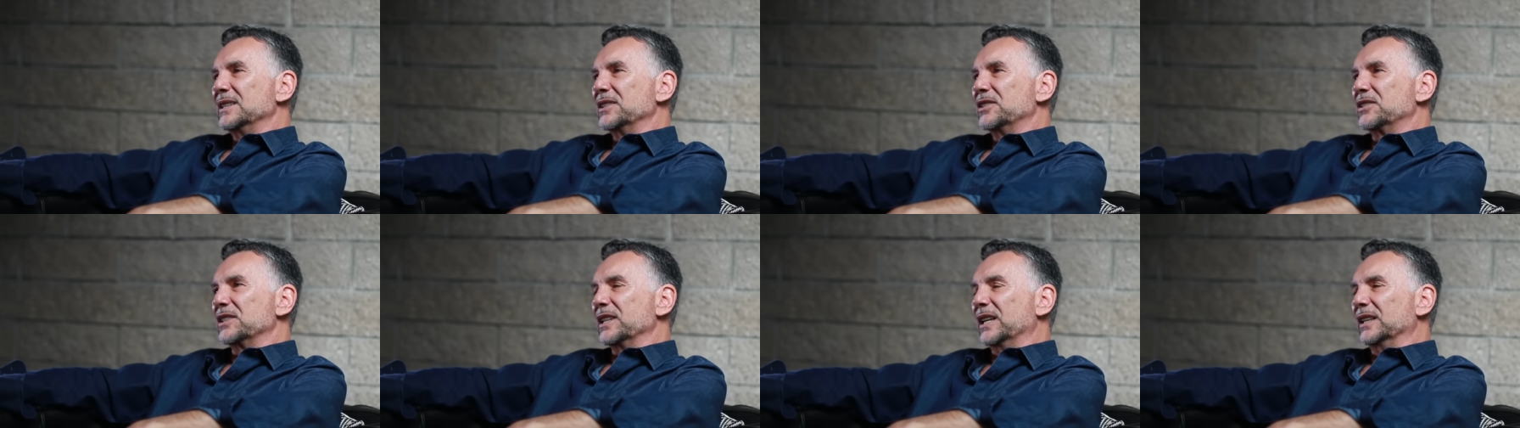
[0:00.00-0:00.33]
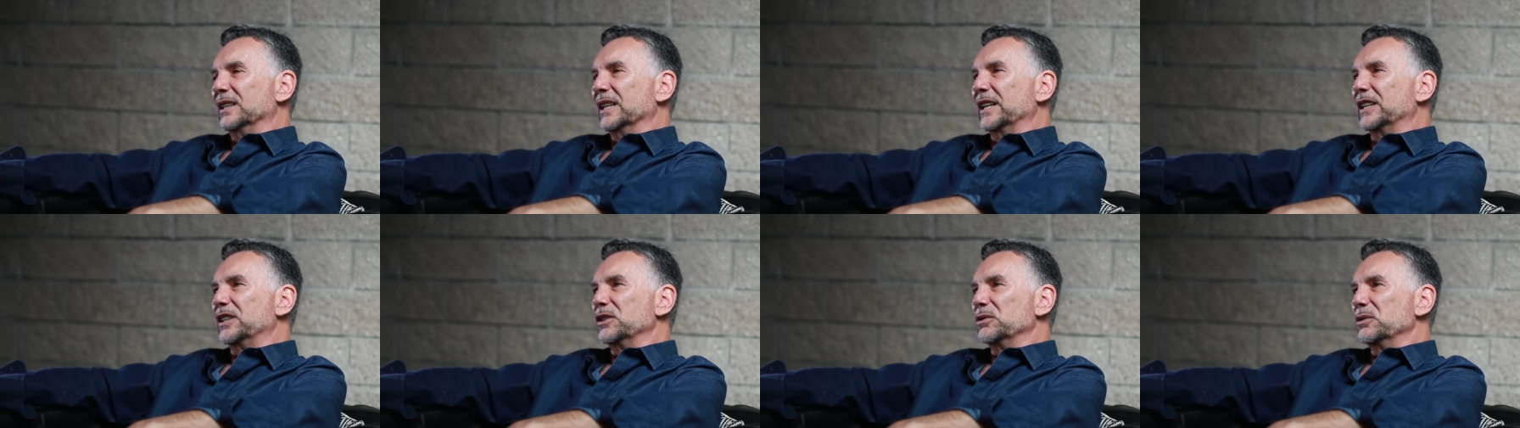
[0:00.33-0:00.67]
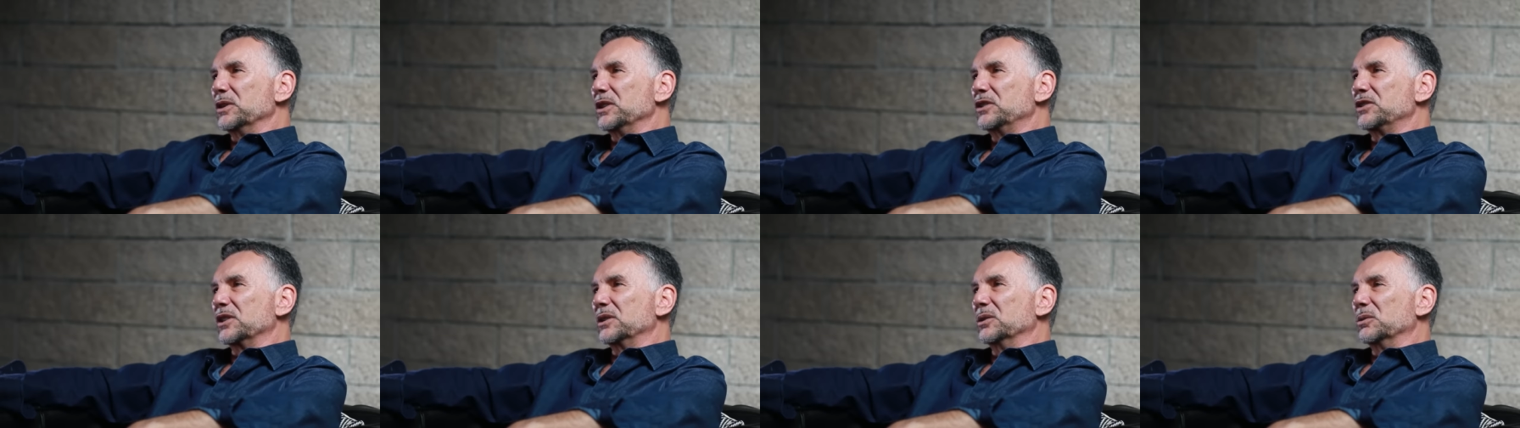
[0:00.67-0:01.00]
you sound like
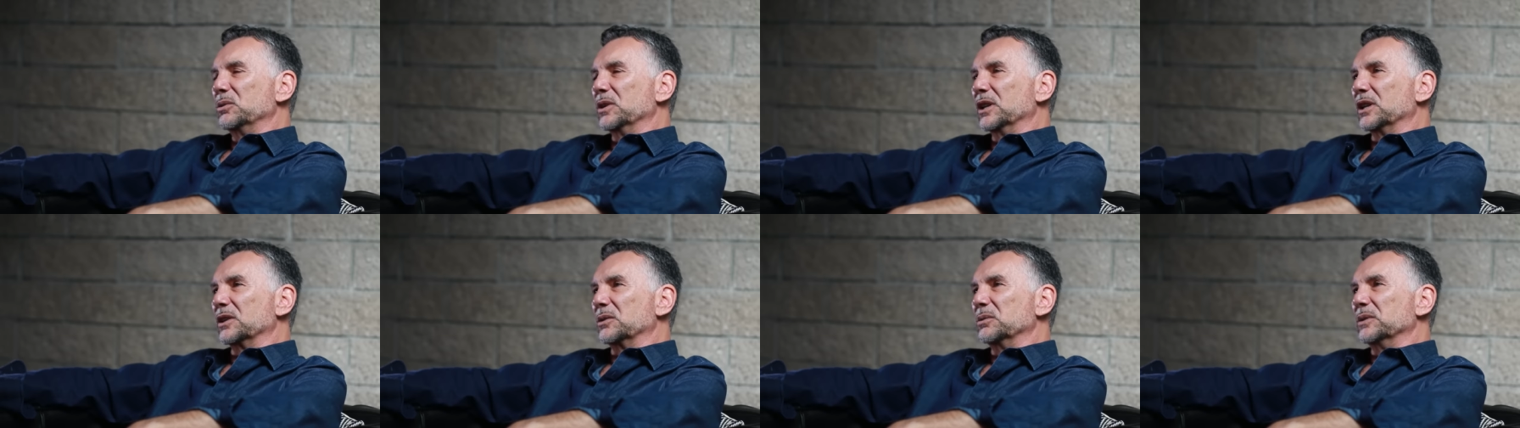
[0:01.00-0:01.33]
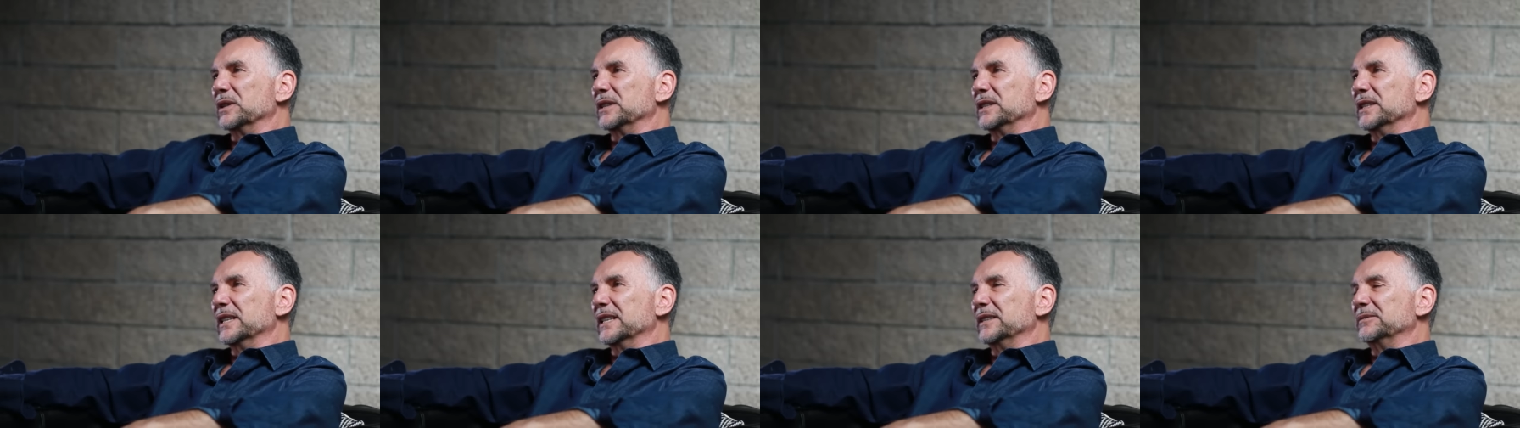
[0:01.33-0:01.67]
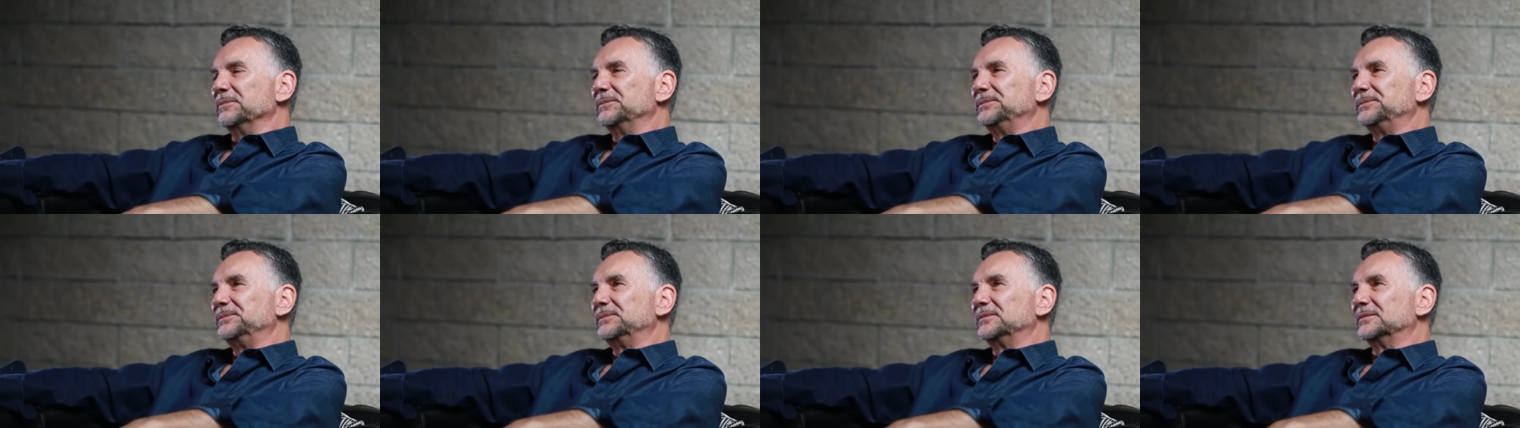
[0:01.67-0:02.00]
you're easy to work with Don.
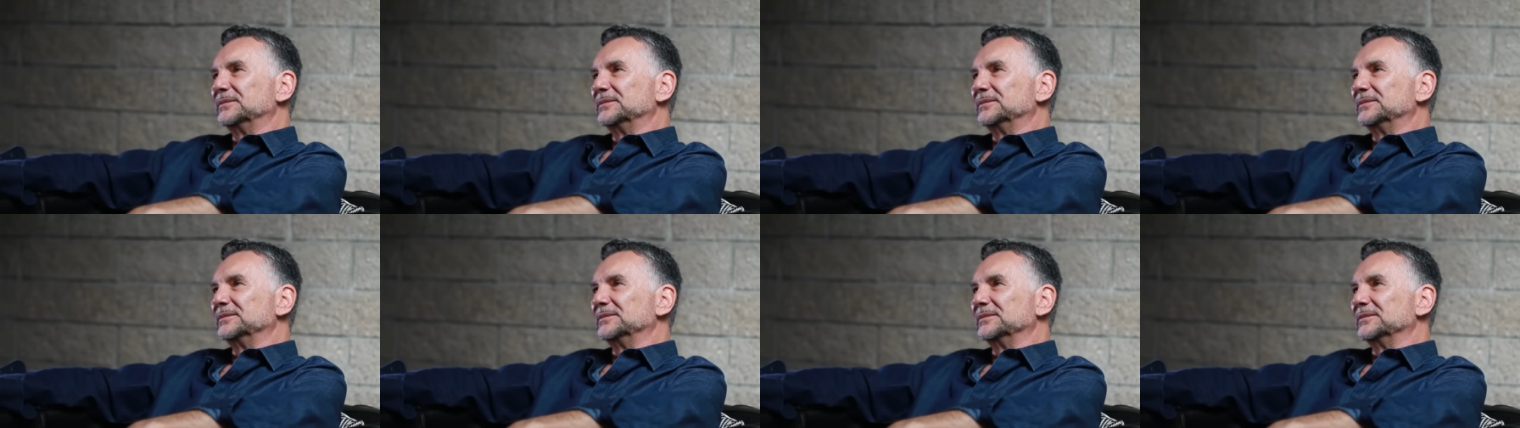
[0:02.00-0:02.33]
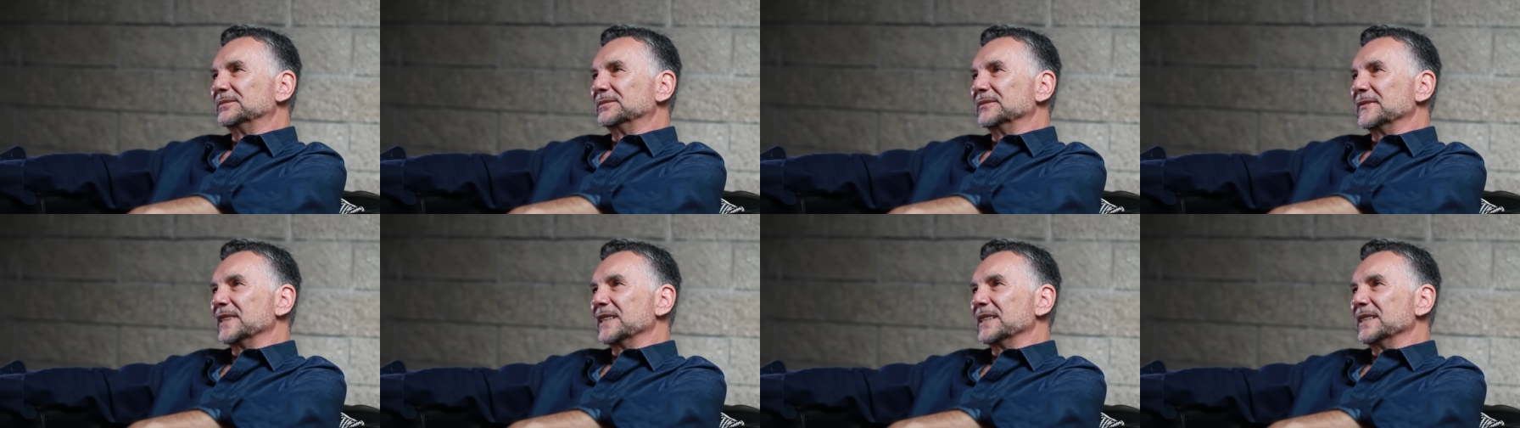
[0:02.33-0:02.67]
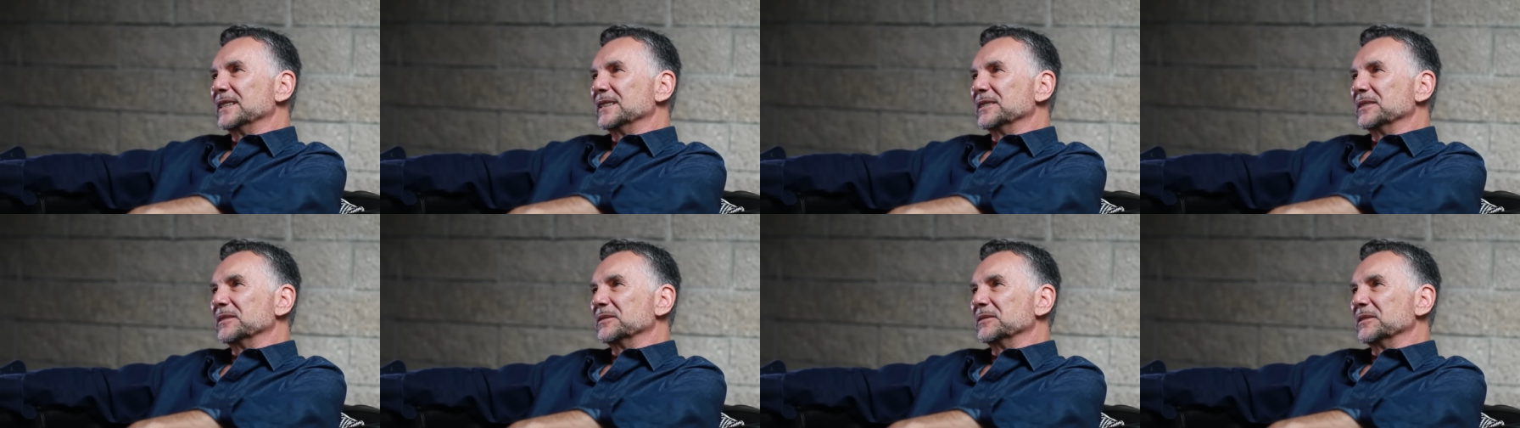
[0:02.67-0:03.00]

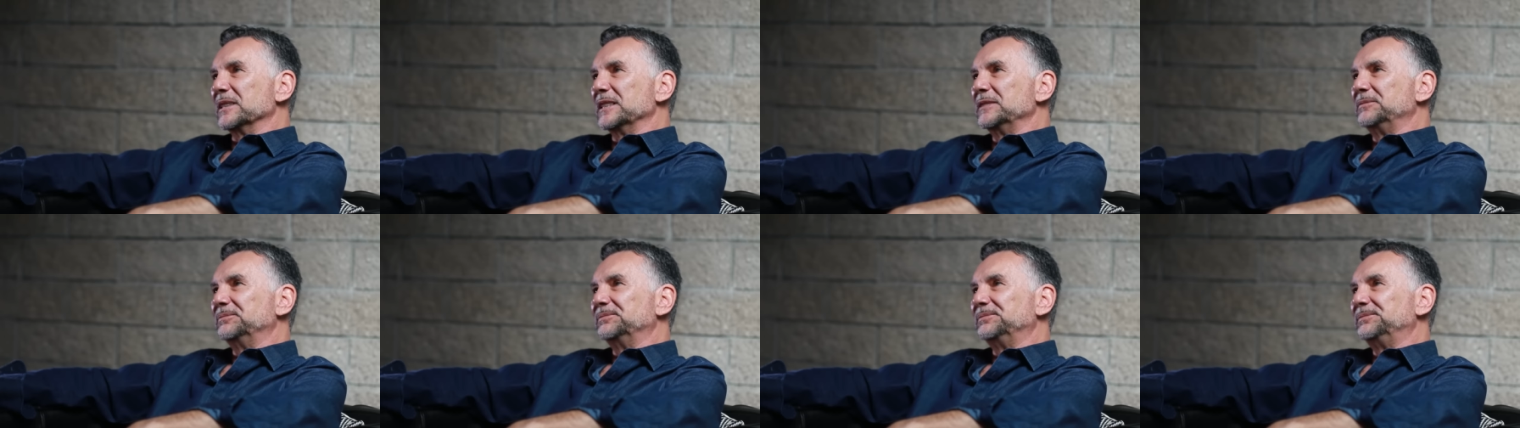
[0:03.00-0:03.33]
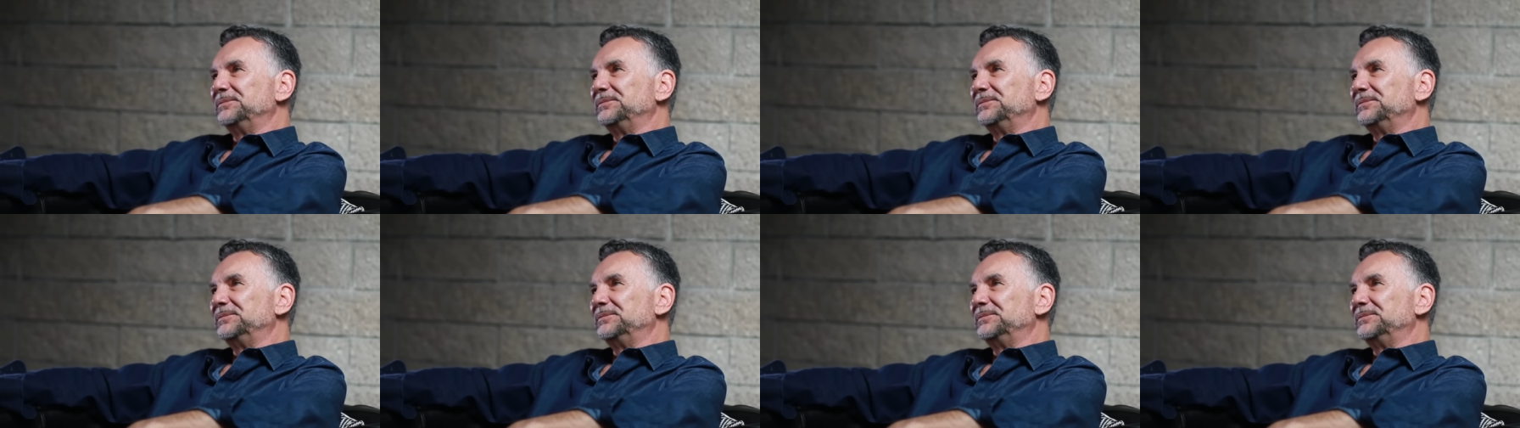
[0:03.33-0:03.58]
right